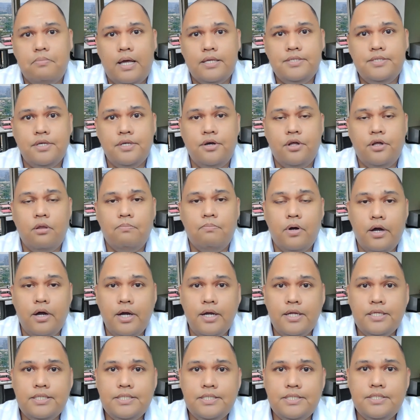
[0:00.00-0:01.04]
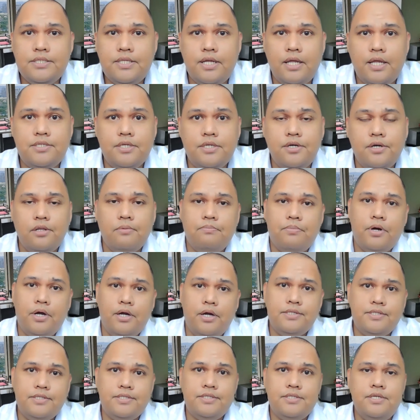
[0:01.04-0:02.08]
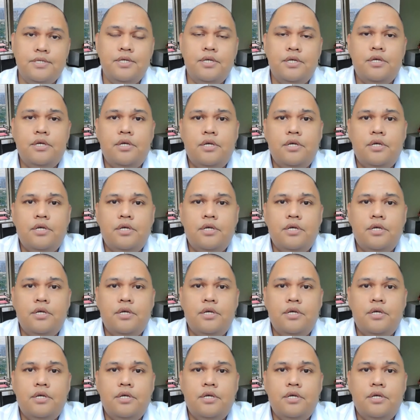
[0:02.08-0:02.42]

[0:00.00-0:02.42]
bicycle parts, tricycle parts,